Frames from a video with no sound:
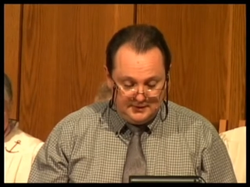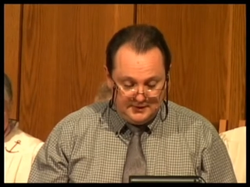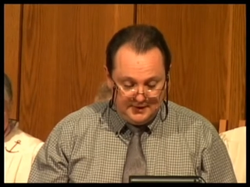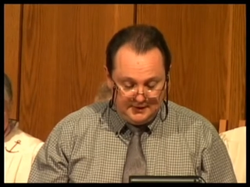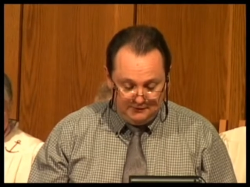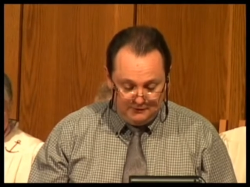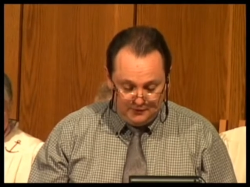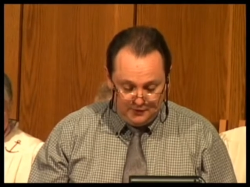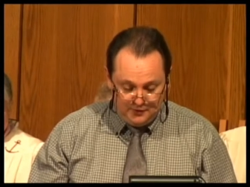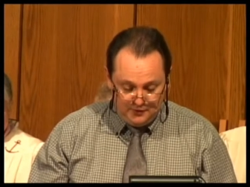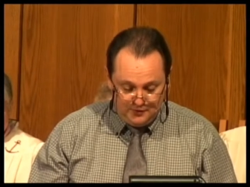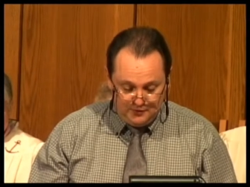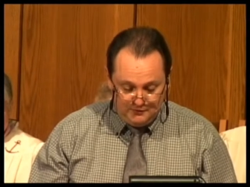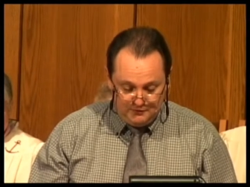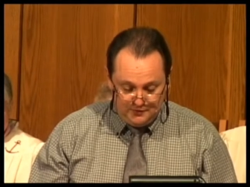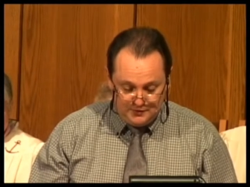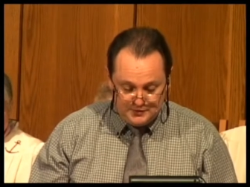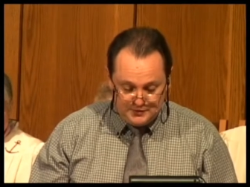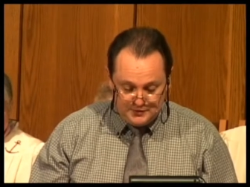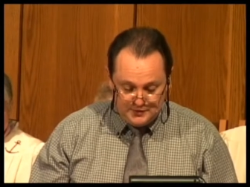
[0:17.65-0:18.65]
And further,
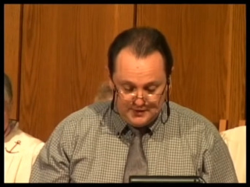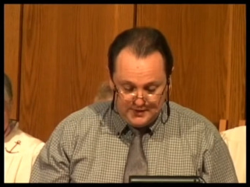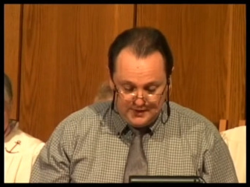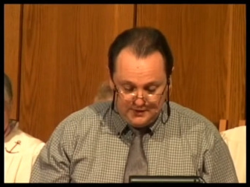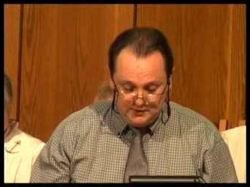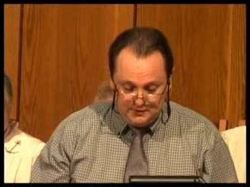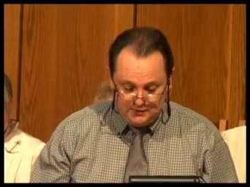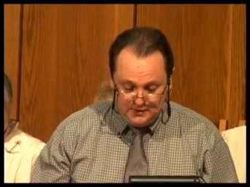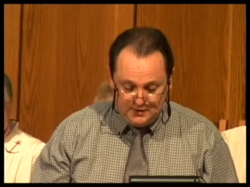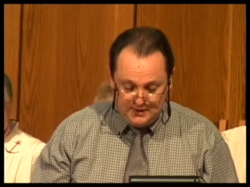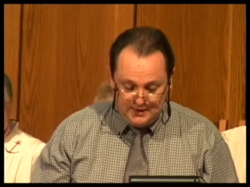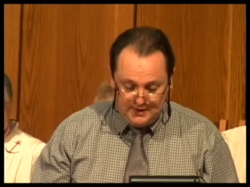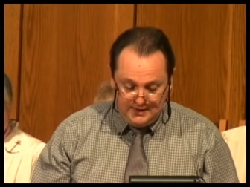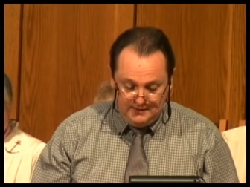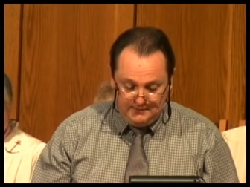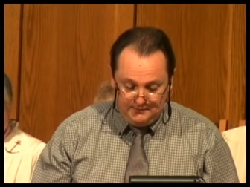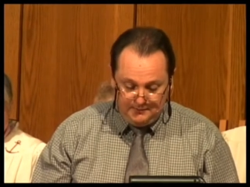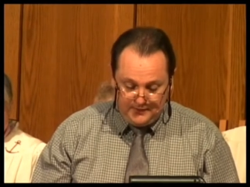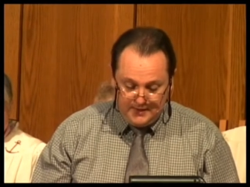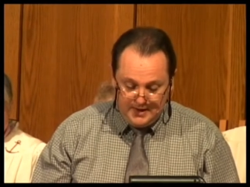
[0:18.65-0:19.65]
verse 23,
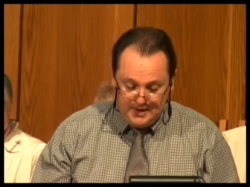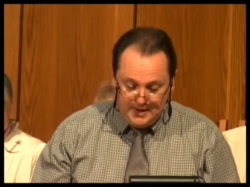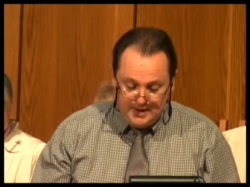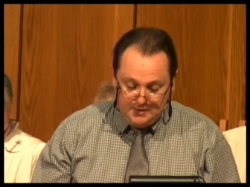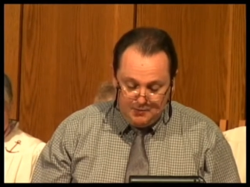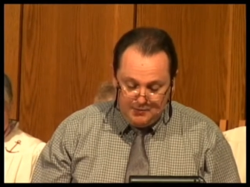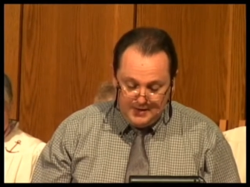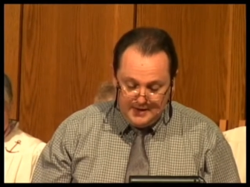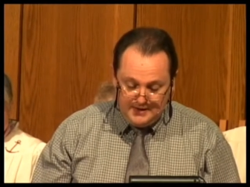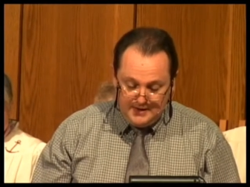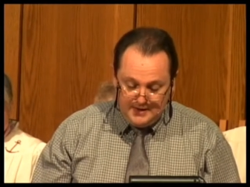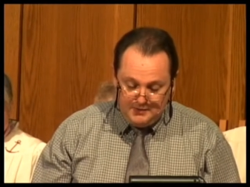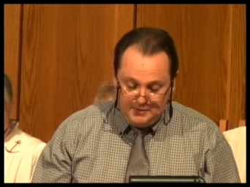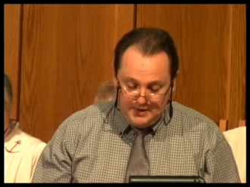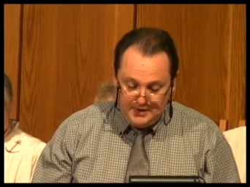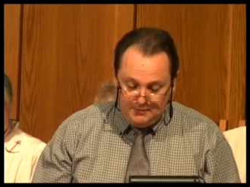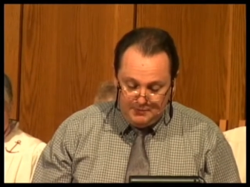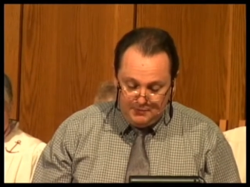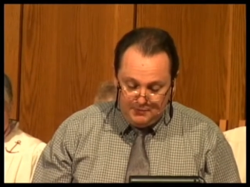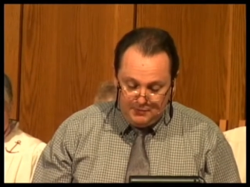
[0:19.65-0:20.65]
may they
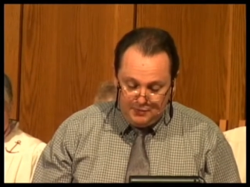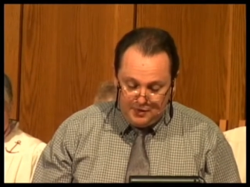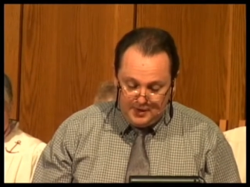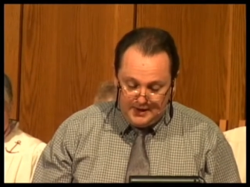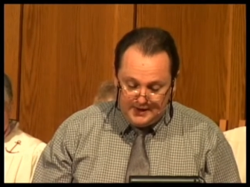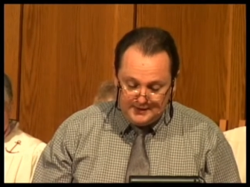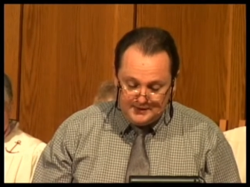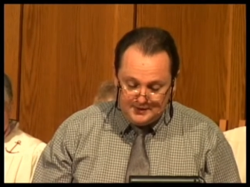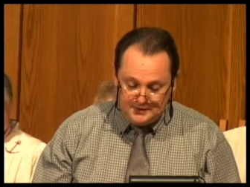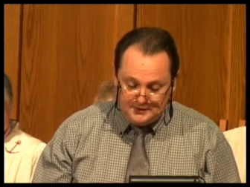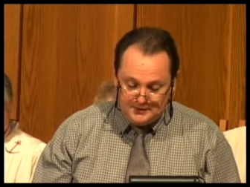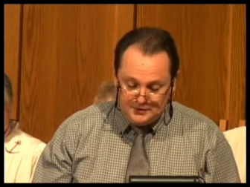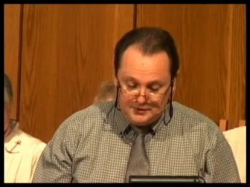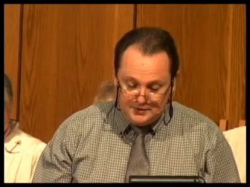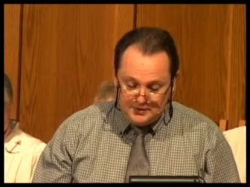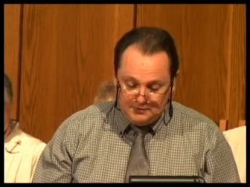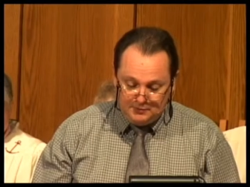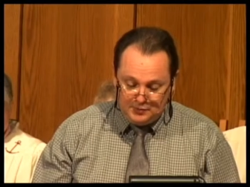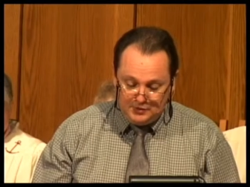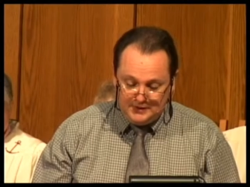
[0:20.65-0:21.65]
be brought to
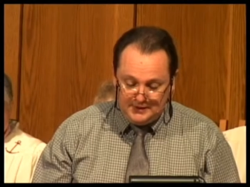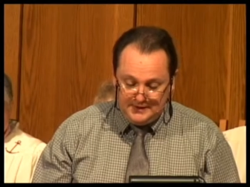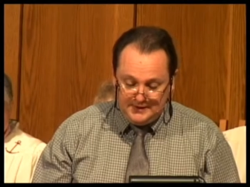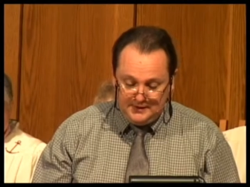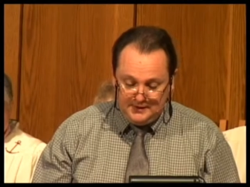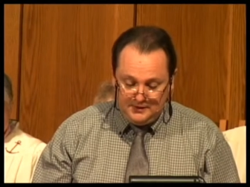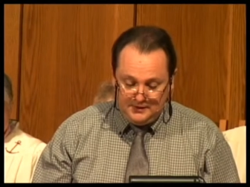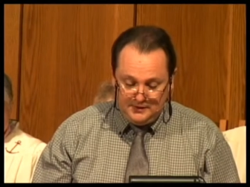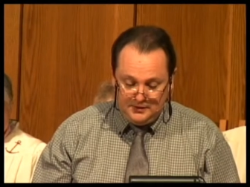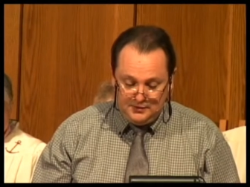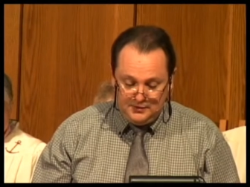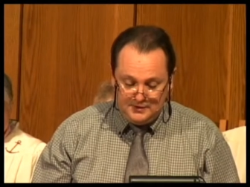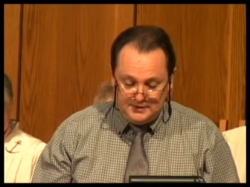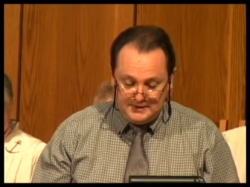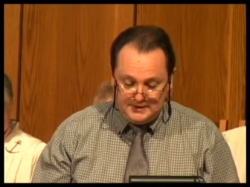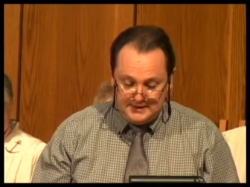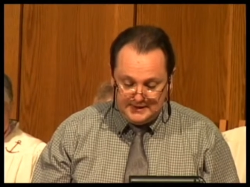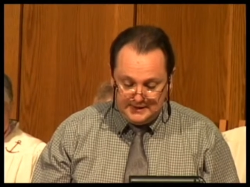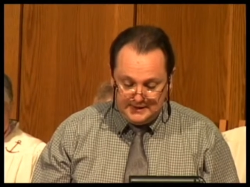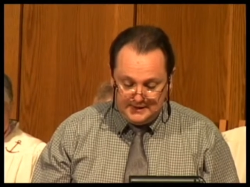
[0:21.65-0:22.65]
complete
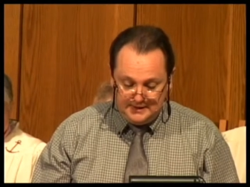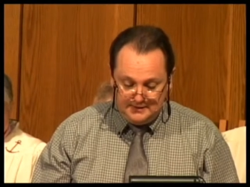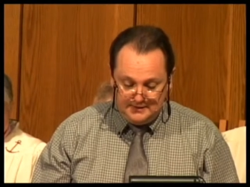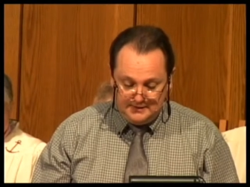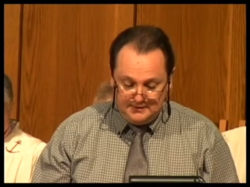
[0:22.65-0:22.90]
unity